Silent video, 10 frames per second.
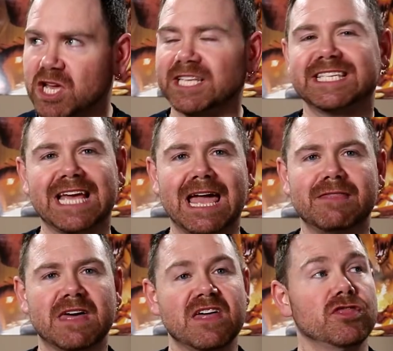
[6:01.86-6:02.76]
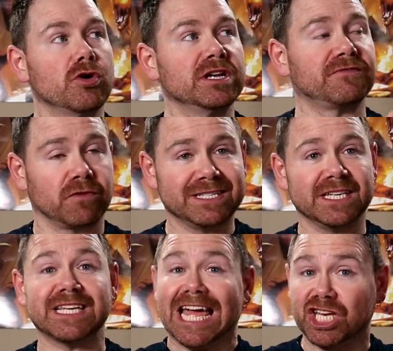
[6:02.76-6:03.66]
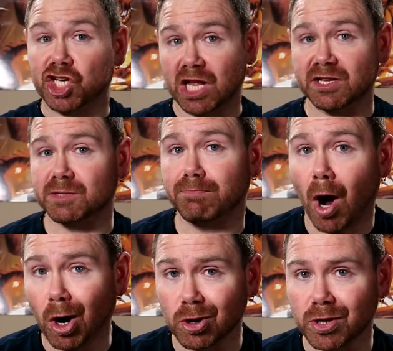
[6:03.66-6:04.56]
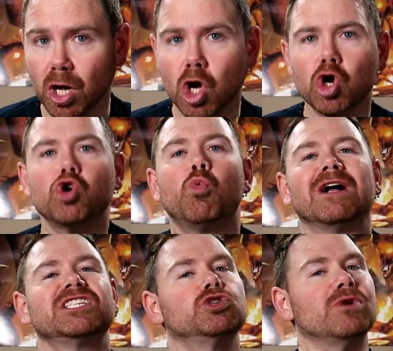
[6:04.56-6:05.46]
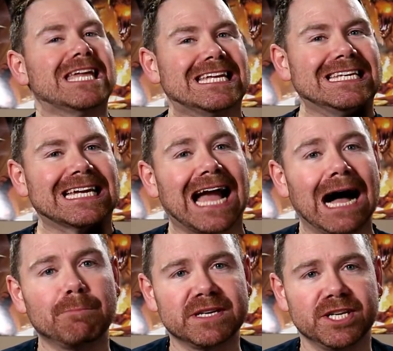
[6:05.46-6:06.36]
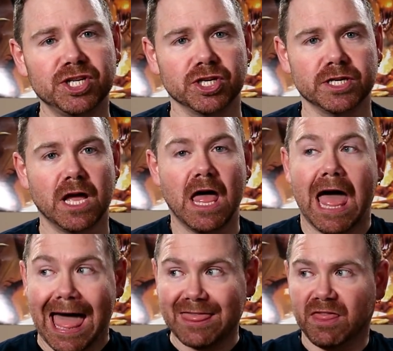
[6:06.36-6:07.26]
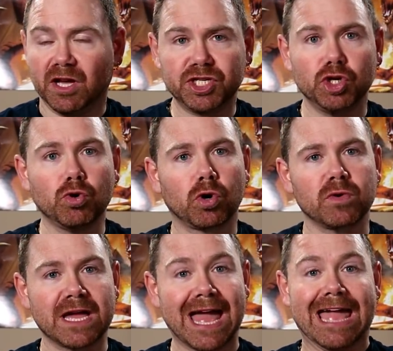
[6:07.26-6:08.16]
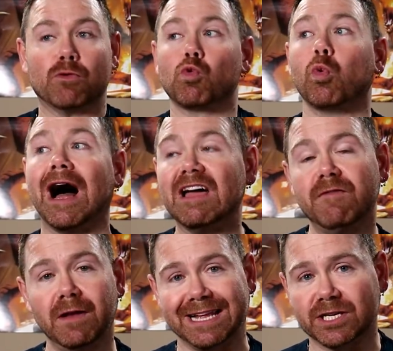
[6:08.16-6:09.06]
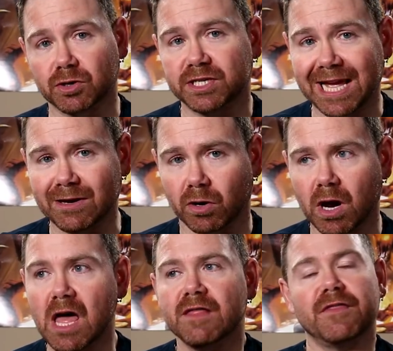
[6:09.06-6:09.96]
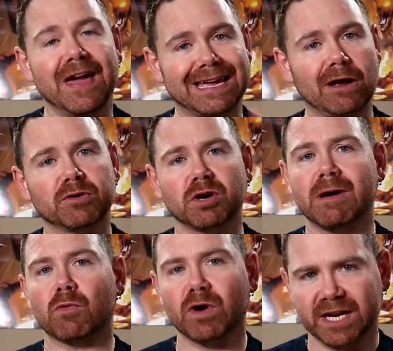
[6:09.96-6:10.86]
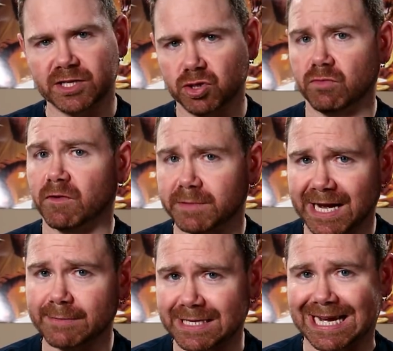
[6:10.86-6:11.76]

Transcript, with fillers: could say that there is, for instance, a jealous bard who wants to end competition, and thus you create a rival entertainer that that character might run into from time to